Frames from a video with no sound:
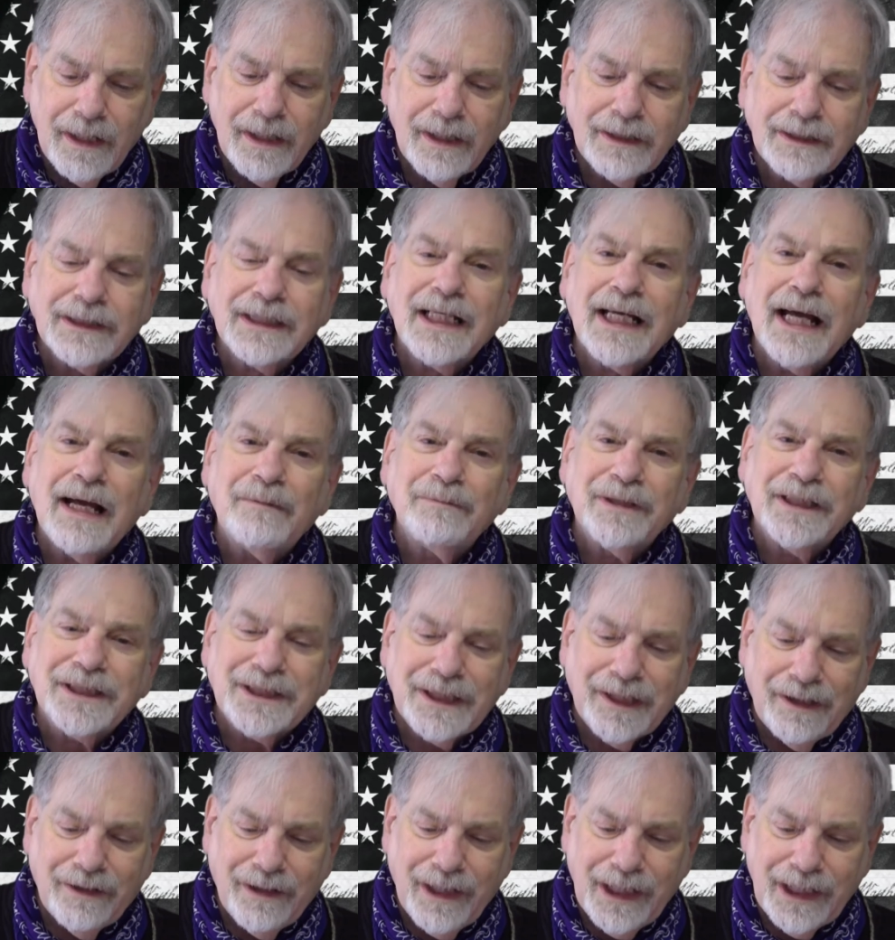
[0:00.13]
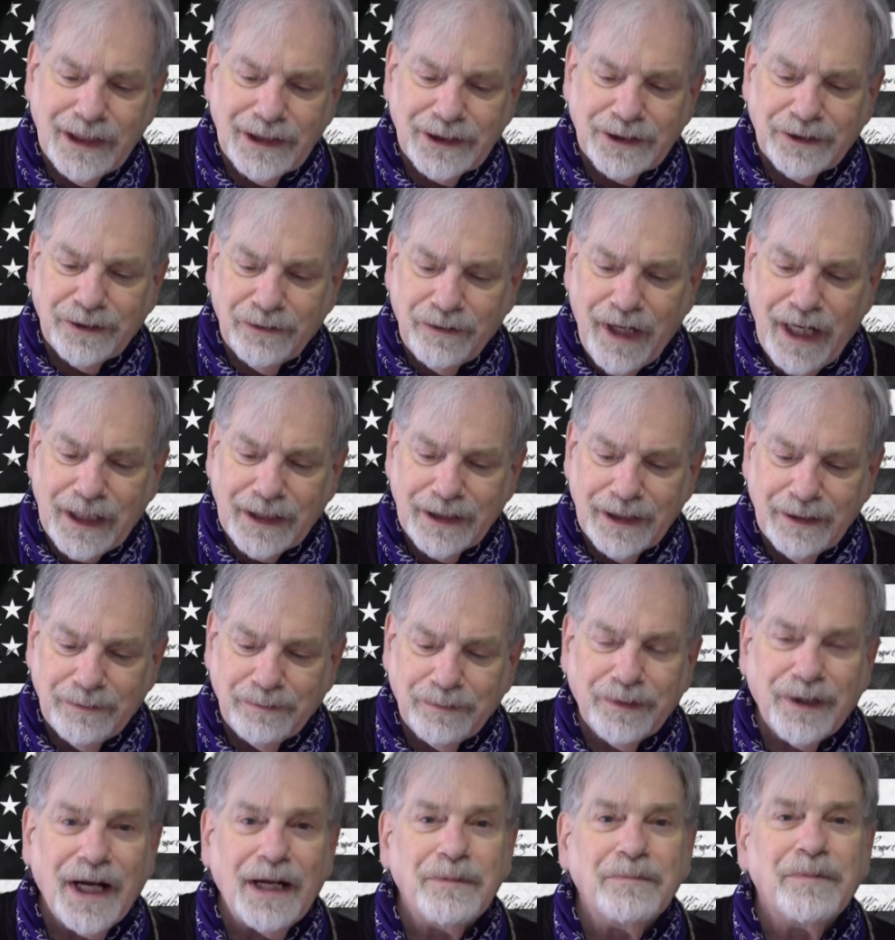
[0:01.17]
This commentary is
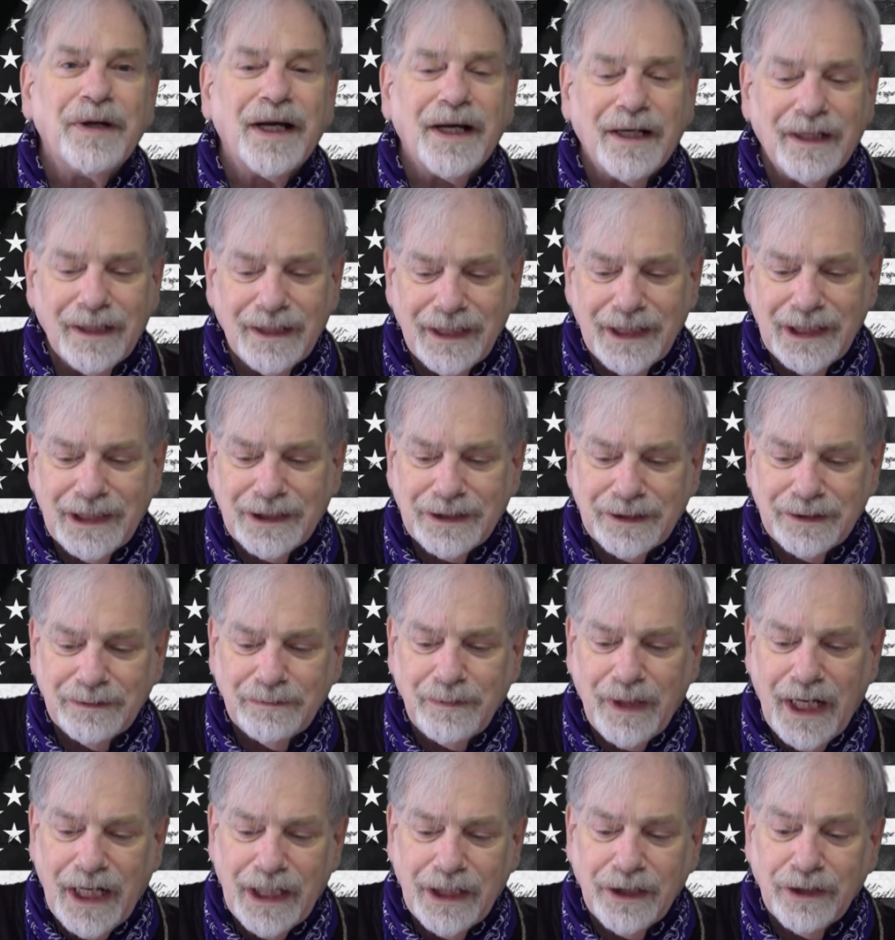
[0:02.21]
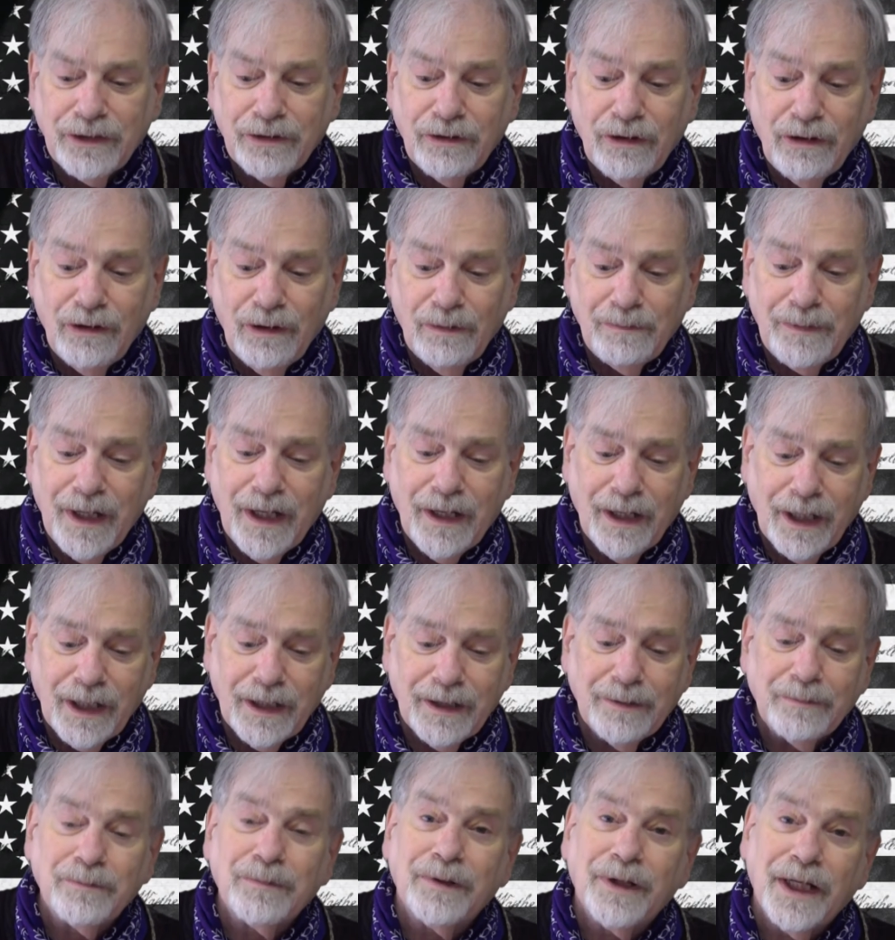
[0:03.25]
directed primarily to my
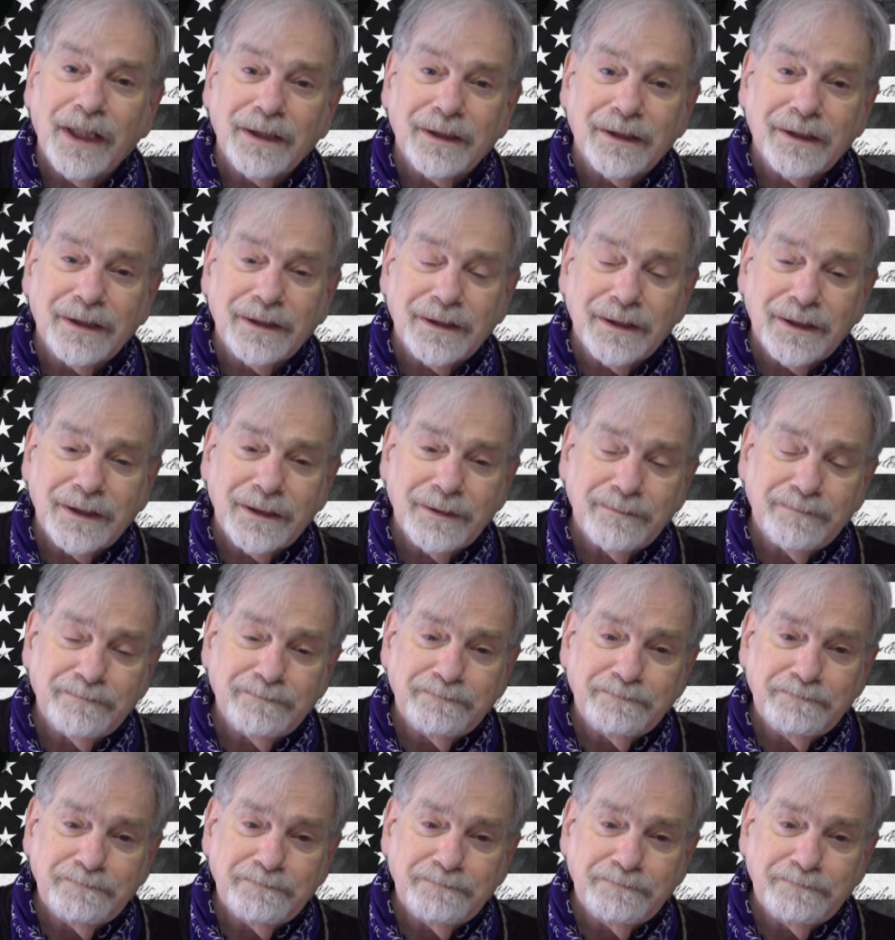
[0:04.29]
Euro-American brothers.